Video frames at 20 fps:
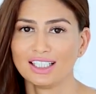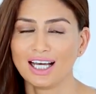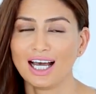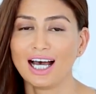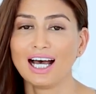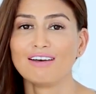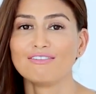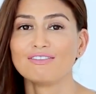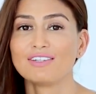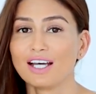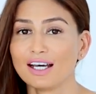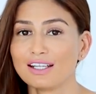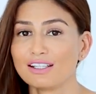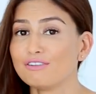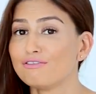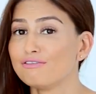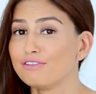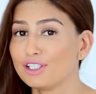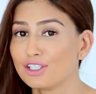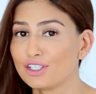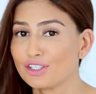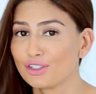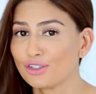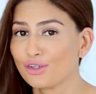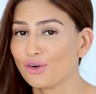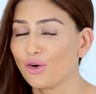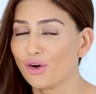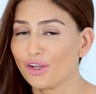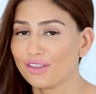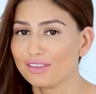I've done a
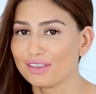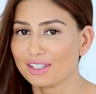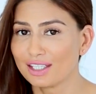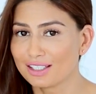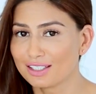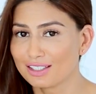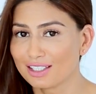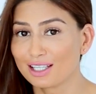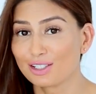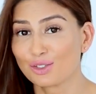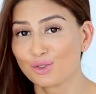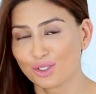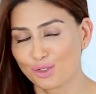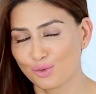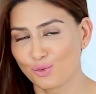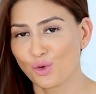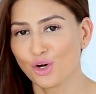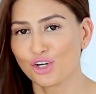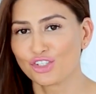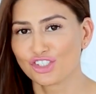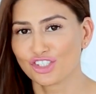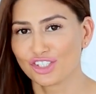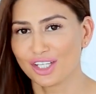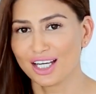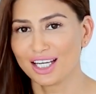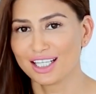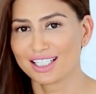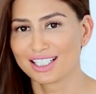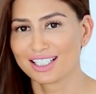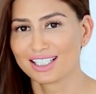video on this and you can watch
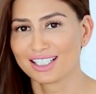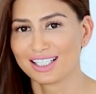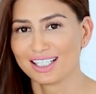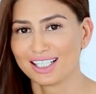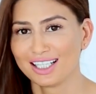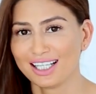that.